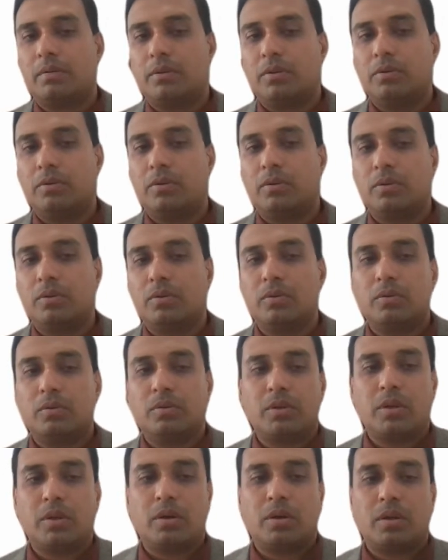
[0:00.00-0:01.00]
due
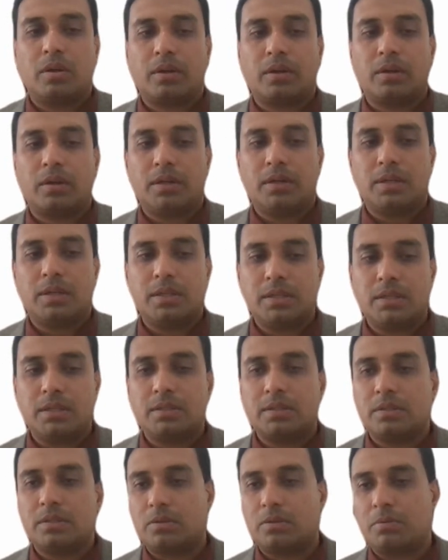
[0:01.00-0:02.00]
to your
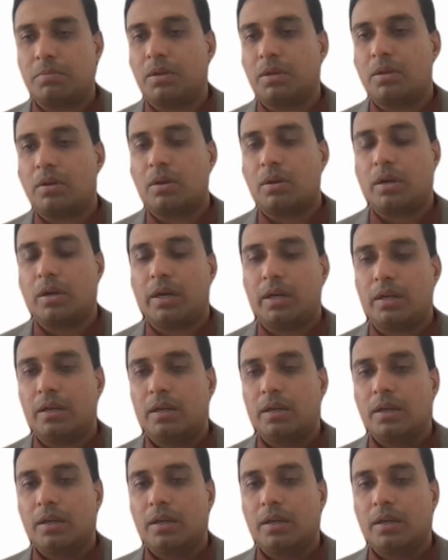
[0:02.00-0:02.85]
diseases, rheumatoid